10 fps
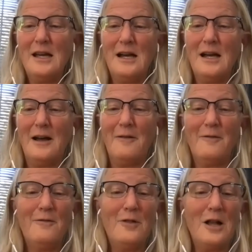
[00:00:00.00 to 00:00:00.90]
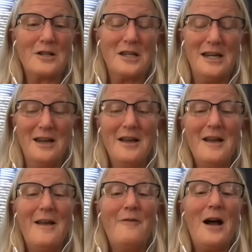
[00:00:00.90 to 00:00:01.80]

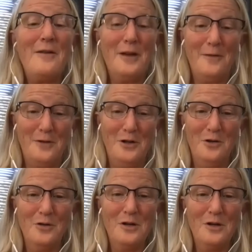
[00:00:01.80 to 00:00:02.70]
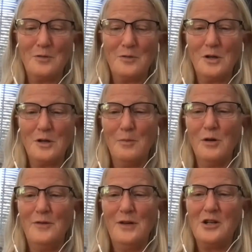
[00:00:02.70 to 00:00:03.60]
5-FU is what the
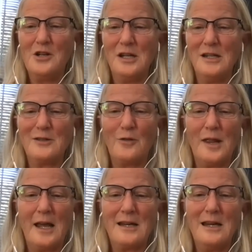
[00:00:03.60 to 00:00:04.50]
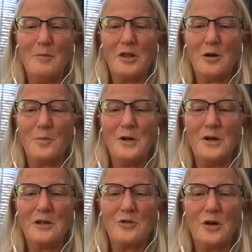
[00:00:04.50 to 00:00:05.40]
abbreviation is for that
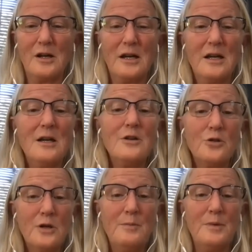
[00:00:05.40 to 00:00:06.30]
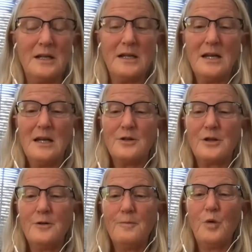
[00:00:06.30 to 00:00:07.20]
chemotherapeutic drug treatment.
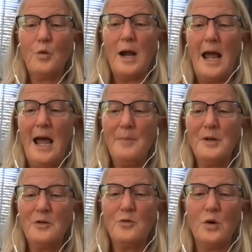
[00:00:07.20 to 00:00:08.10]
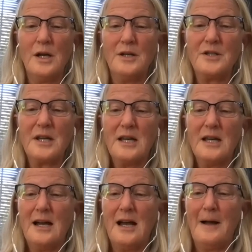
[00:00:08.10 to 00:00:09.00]
So what happened was
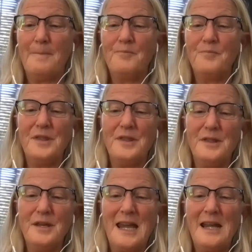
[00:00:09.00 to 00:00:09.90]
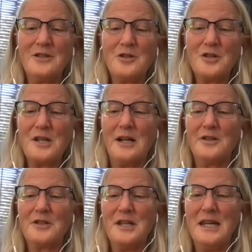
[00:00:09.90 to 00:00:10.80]
the cancer
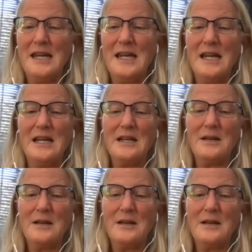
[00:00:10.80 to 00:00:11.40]
cells need